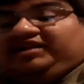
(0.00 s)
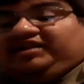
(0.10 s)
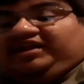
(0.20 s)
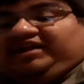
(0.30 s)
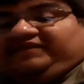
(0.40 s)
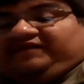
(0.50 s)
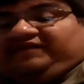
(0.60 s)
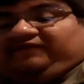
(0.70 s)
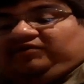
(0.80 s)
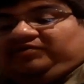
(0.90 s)
And if you have
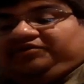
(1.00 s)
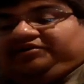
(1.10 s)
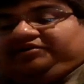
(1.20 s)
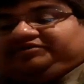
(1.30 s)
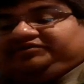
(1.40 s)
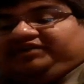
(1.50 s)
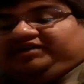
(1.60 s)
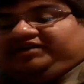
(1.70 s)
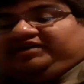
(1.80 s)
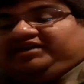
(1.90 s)
4 or more cards in your
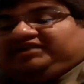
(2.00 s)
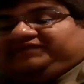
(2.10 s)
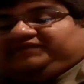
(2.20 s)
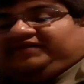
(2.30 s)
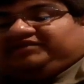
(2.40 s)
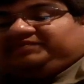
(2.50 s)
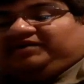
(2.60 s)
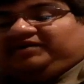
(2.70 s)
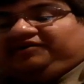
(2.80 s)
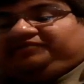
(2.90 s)
hand, it gets 5,000
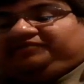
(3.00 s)
power.